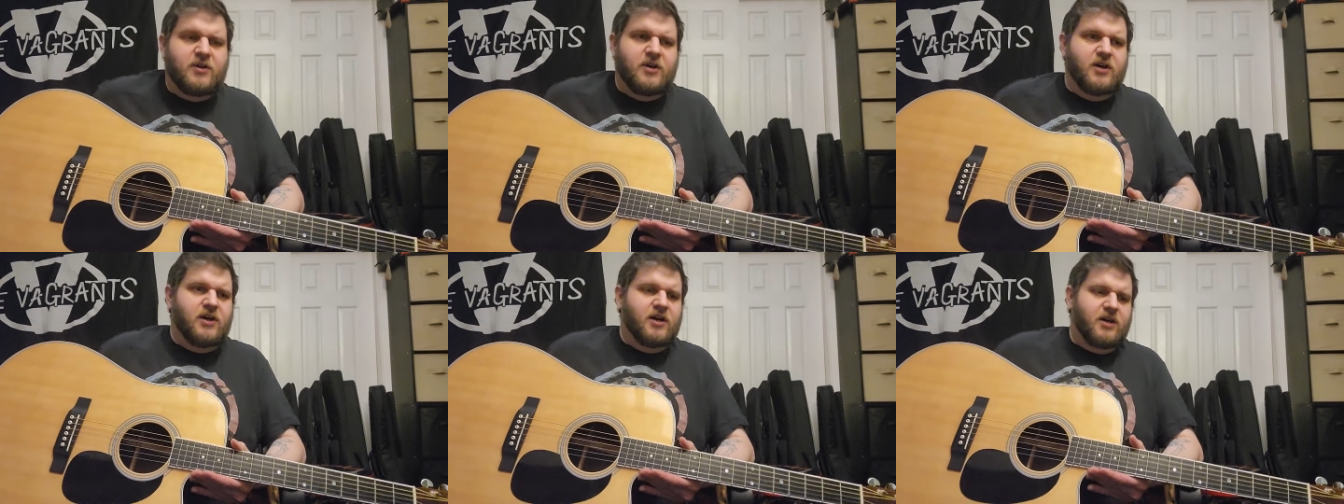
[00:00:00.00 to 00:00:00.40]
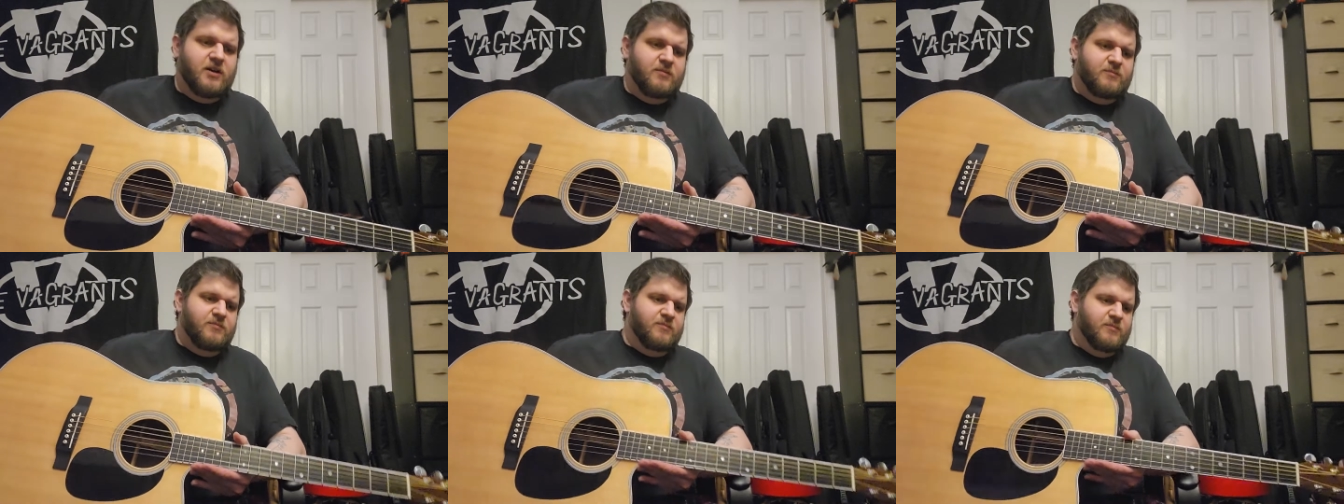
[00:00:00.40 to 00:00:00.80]

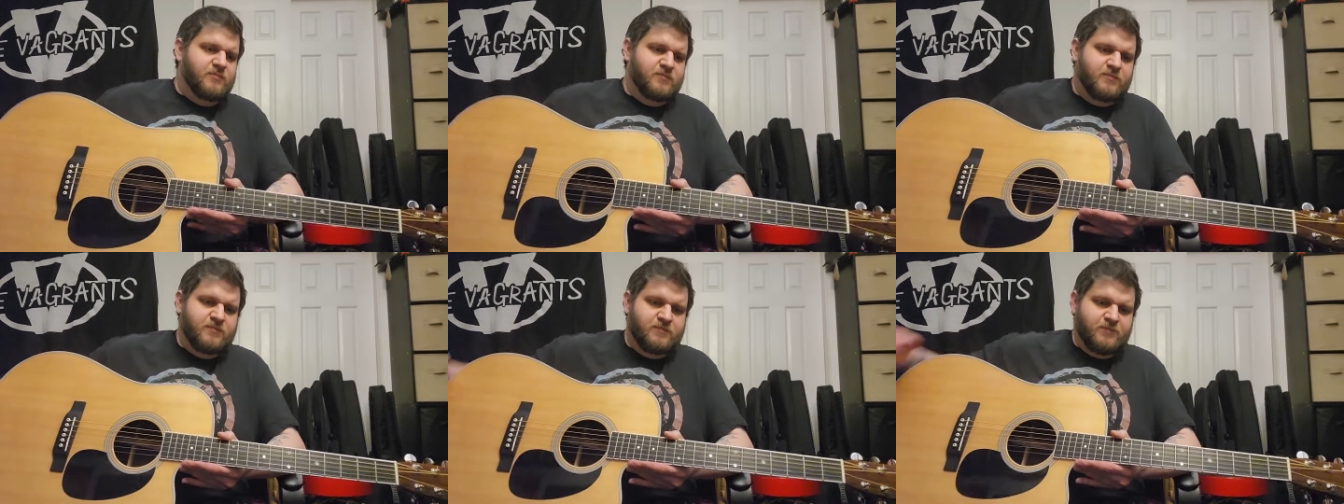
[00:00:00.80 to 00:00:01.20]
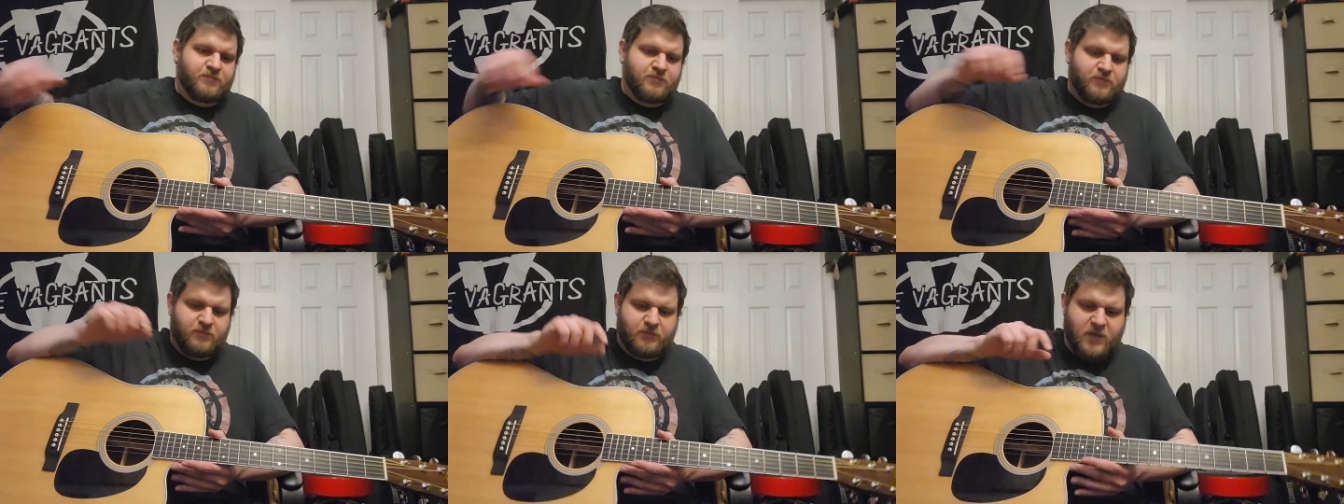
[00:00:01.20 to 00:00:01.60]
Um,
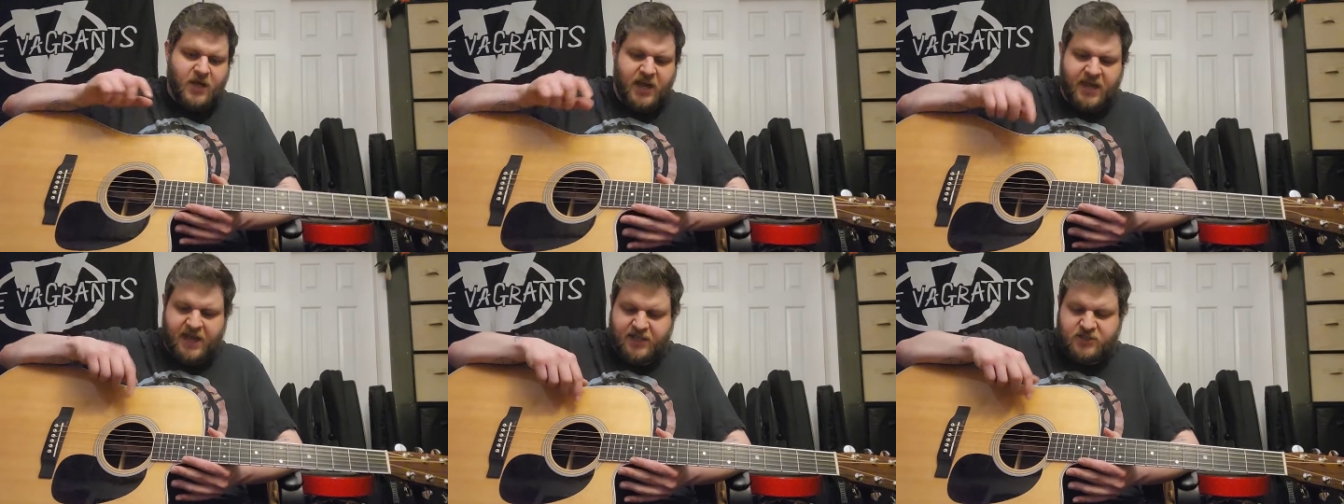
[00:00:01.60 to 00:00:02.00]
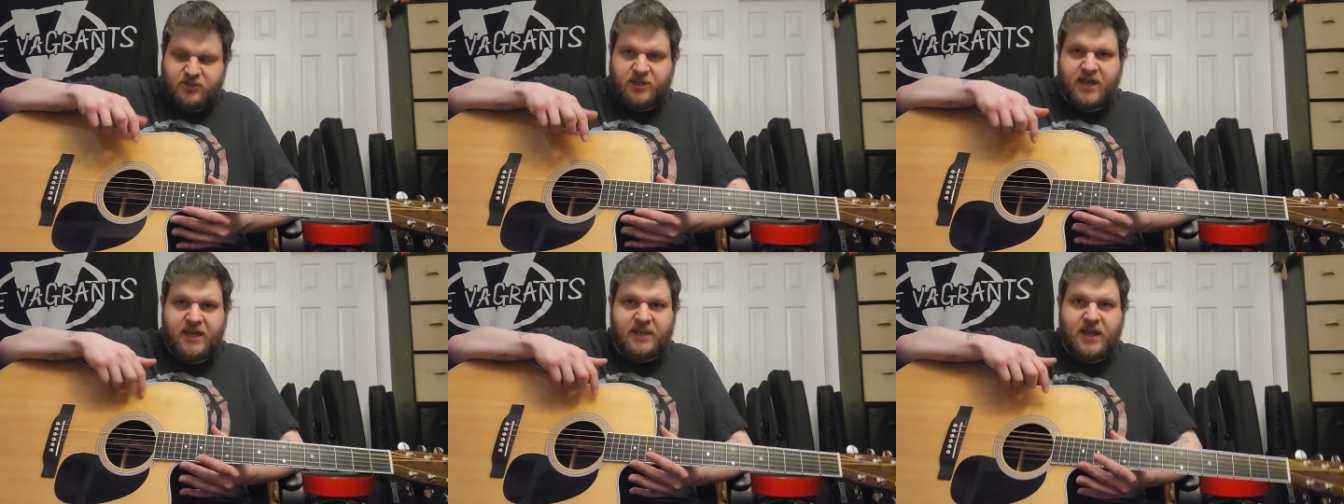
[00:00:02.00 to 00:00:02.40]
I
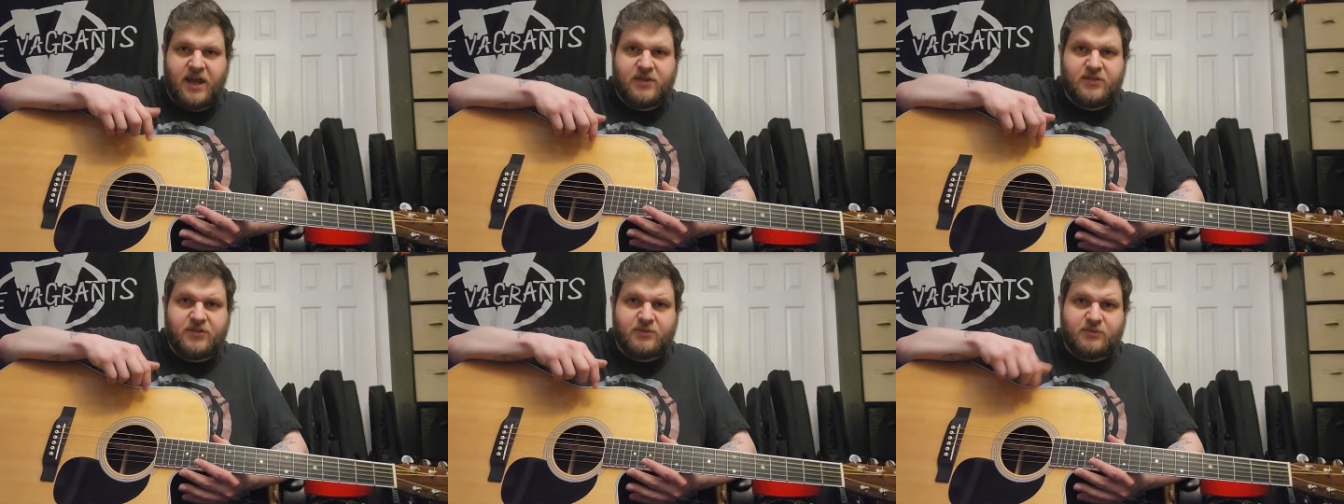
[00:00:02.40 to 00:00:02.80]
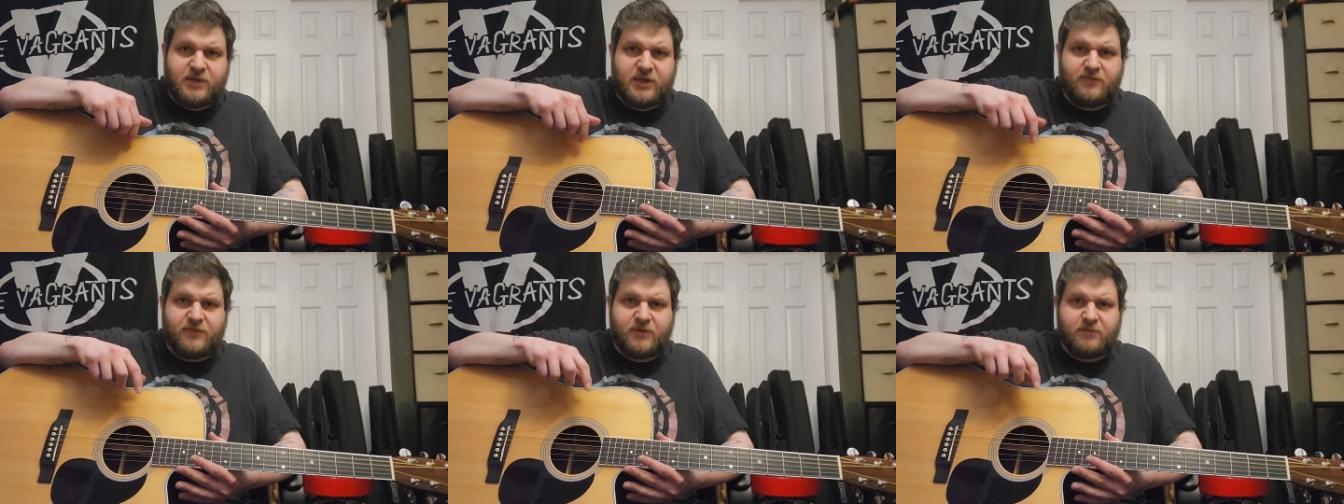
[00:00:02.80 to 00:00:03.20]
actually had gotten
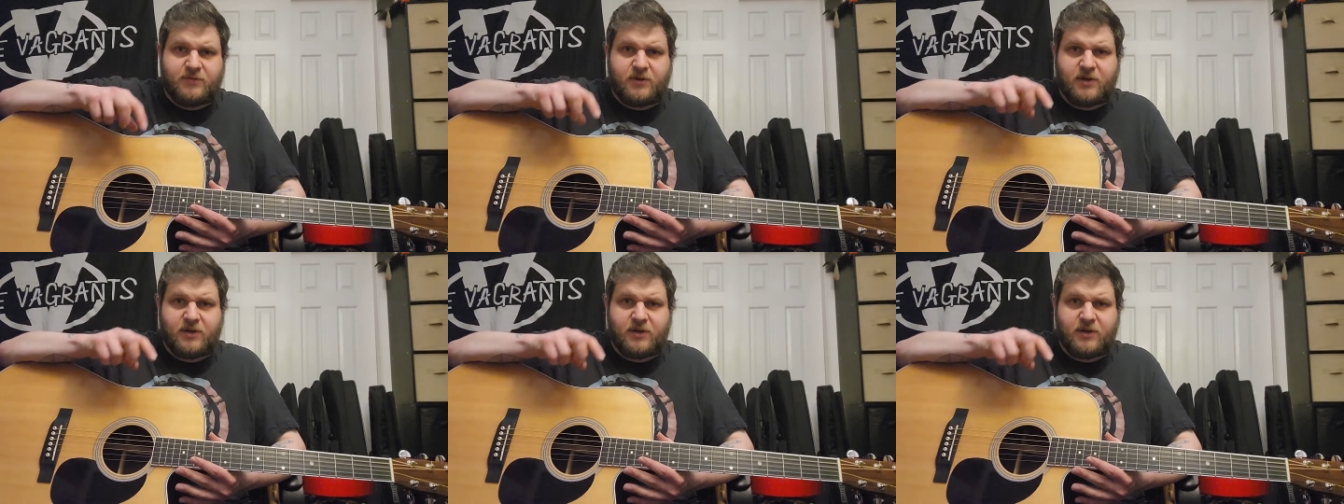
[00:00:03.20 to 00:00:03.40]
three of them.